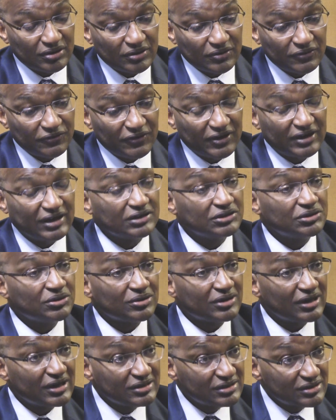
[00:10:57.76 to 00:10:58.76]
financial
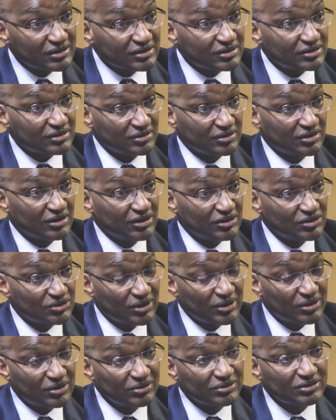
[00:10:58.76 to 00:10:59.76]
crisis. So
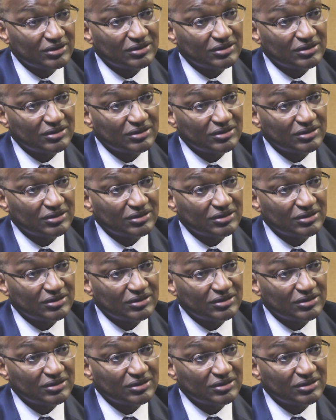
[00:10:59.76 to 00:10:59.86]
I wrote